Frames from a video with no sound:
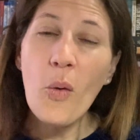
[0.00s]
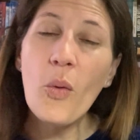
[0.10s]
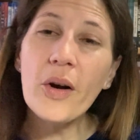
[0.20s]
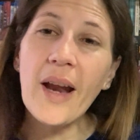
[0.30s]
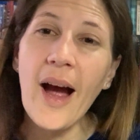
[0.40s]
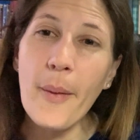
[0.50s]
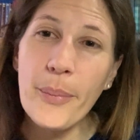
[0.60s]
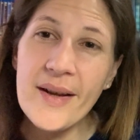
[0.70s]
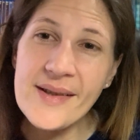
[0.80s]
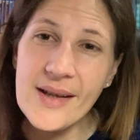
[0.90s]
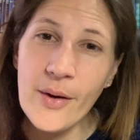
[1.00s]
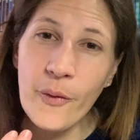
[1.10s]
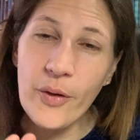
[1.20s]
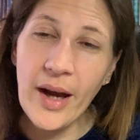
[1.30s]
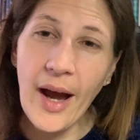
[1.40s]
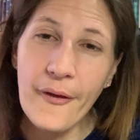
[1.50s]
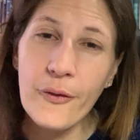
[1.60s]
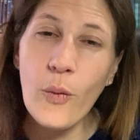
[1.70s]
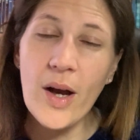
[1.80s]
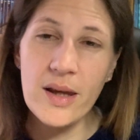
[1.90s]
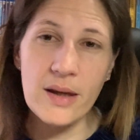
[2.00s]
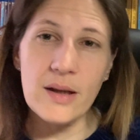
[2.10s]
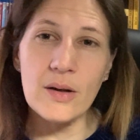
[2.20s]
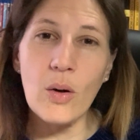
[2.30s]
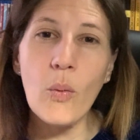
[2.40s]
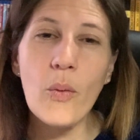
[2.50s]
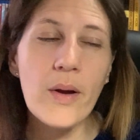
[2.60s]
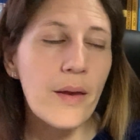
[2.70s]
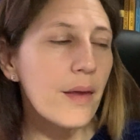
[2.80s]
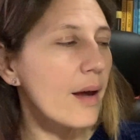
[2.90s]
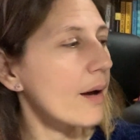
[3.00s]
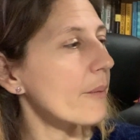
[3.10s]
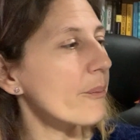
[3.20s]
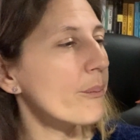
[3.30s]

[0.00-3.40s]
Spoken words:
What happens if we have 1 year with a